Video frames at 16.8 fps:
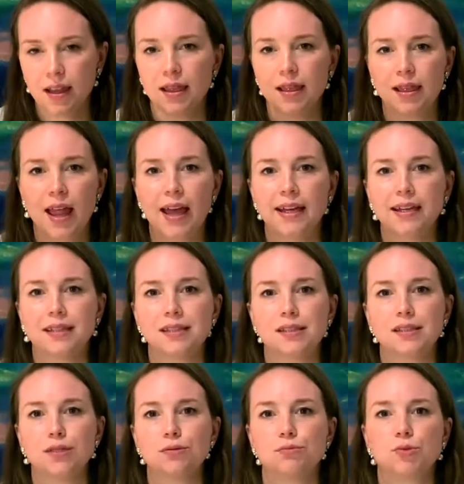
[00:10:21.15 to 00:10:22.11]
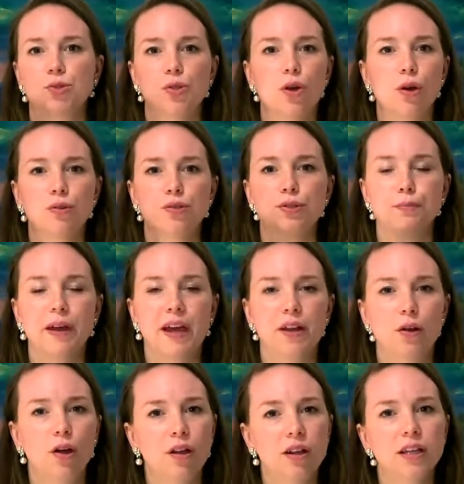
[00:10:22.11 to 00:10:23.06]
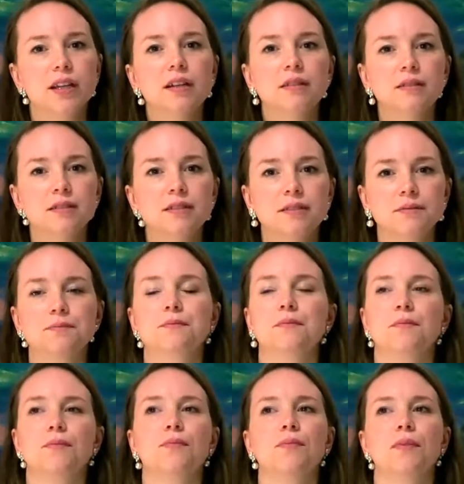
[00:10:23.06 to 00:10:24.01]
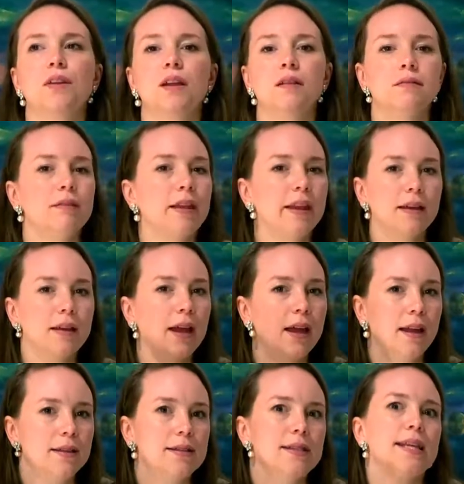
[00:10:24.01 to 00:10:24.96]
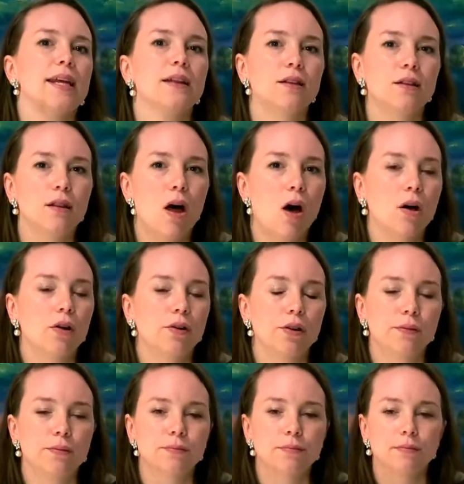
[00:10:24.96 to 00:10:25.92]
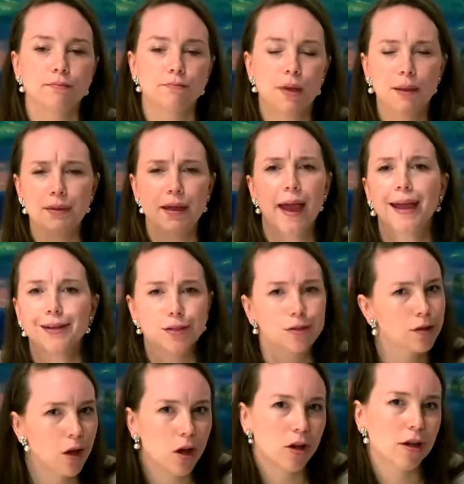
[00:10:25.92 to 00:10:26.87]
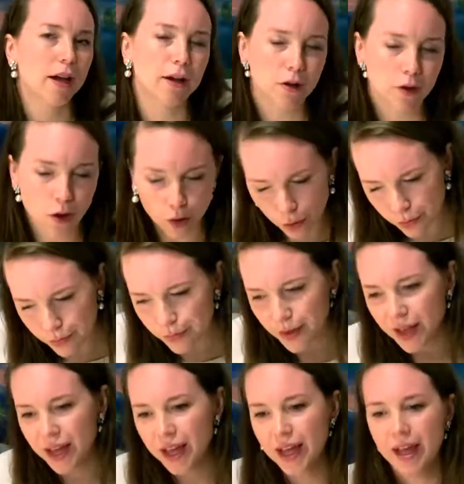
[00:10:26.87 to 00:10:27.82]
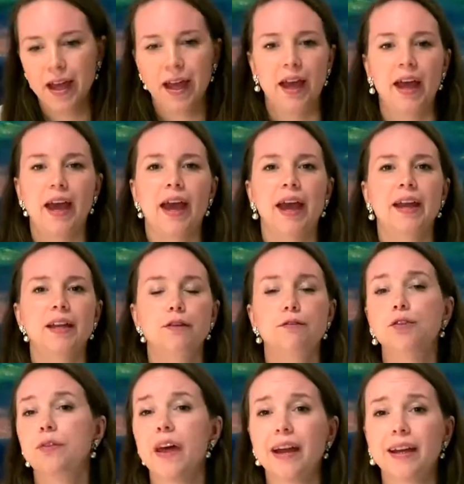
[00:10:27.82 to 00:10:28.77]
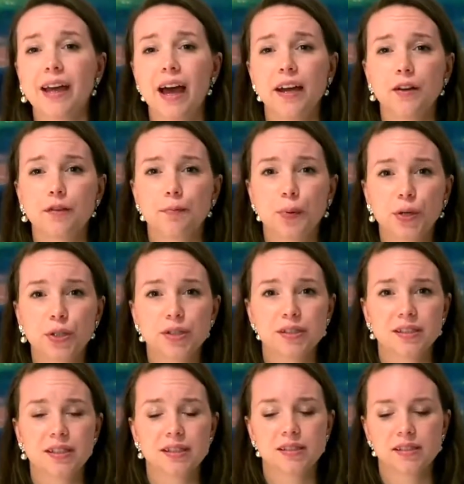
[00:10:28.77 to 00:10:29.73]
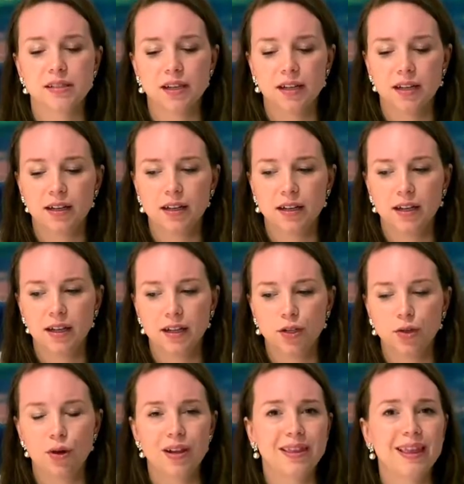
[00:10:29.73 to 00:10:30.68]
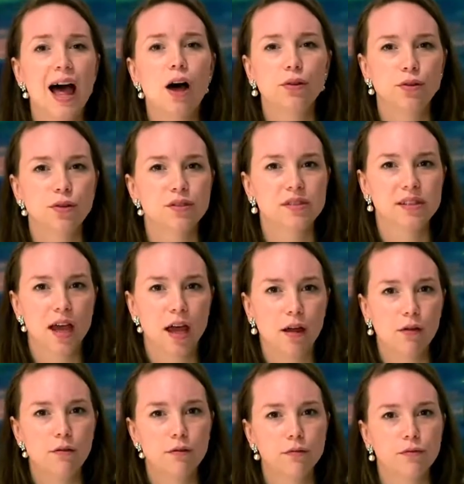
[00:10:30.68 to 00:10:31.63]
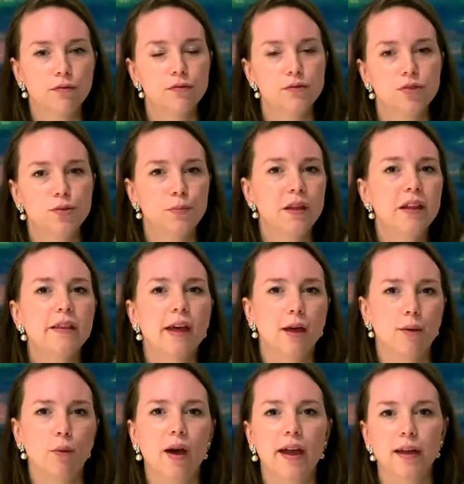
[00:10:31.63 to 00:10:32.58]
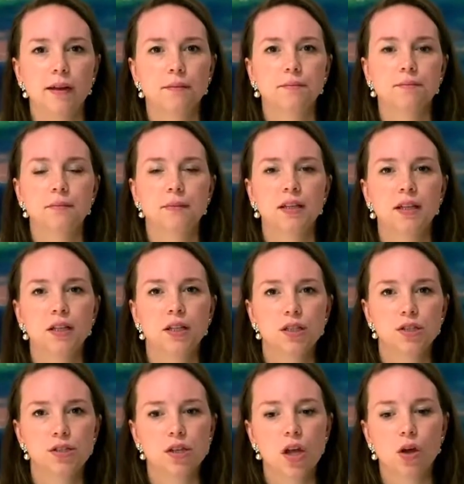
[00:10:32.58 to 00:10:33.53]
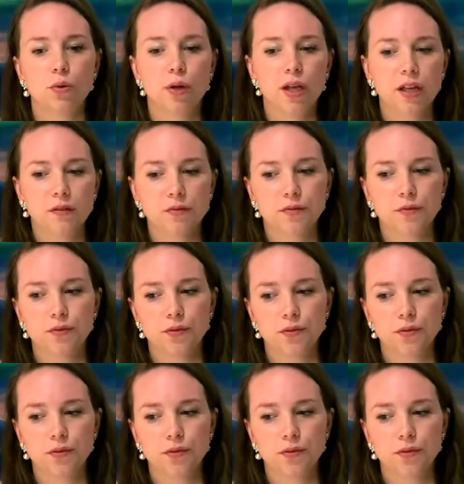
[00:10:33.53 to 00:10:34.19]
likes to go to bed early, like at 10 o'clock or maybe 8 o'clock, I don't know. And if you're that kind of person, you allow yourself to be that way. So if